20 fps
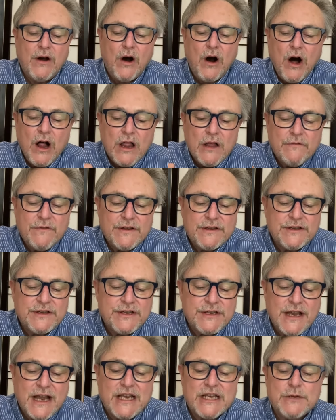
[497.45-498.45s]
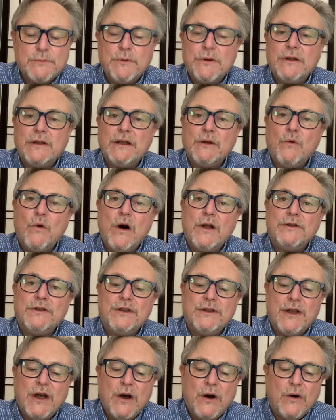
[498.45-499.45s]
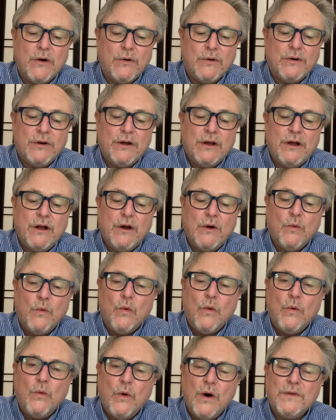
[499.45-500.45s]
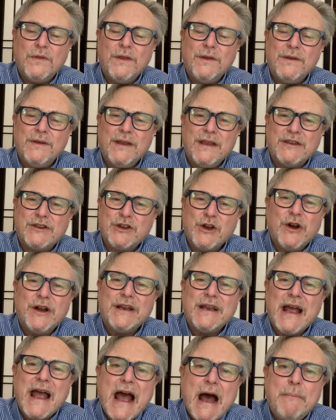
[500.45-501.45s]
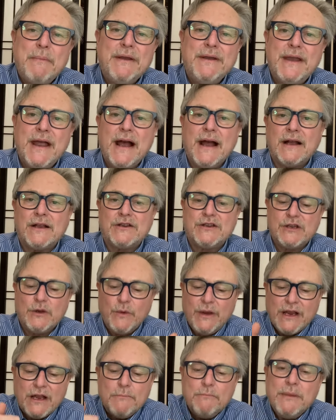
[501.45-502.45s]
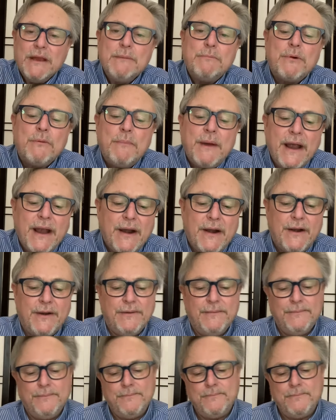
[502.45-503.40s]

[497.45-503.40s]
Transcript: All of us desperately want to know what is going to happen next so we can be prepared.